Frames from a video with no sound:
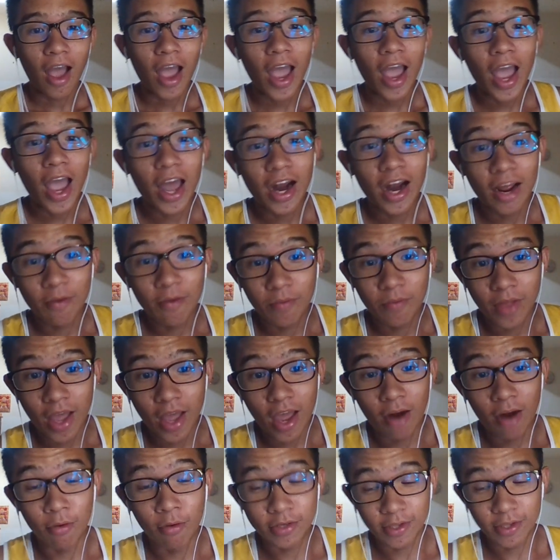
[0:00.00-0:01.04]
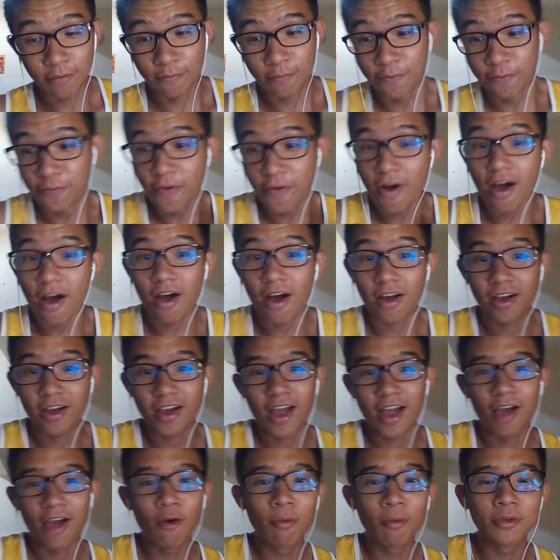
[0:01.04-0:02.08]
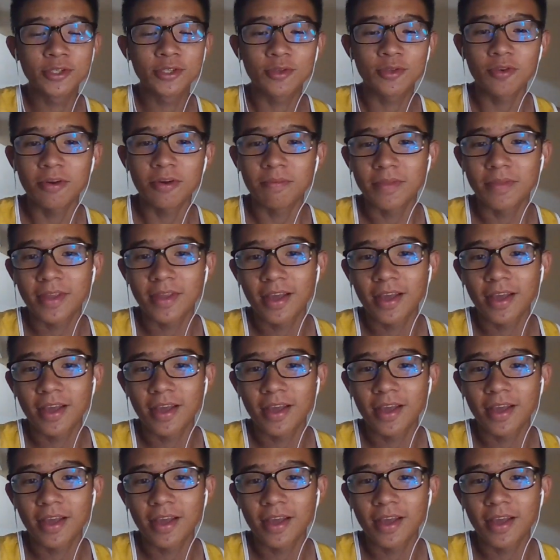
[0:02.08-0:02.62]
And I was like, fuck. I almost screamed.